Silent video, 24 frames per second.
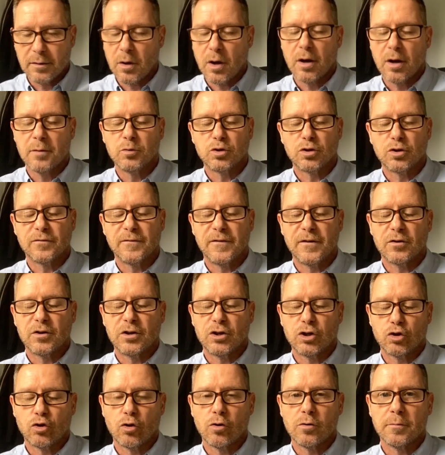was a very
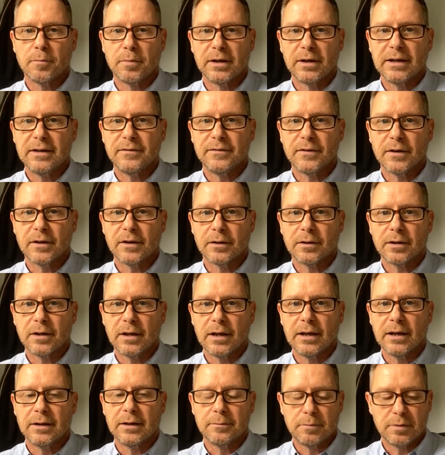strong believer
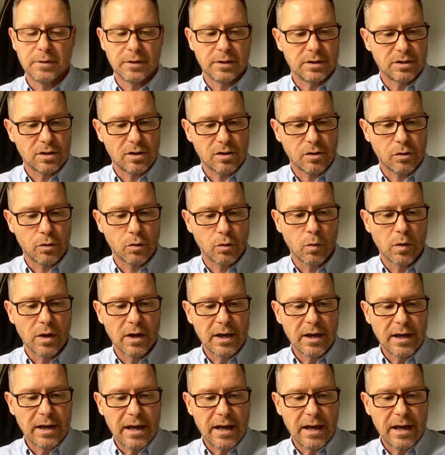in, because I thought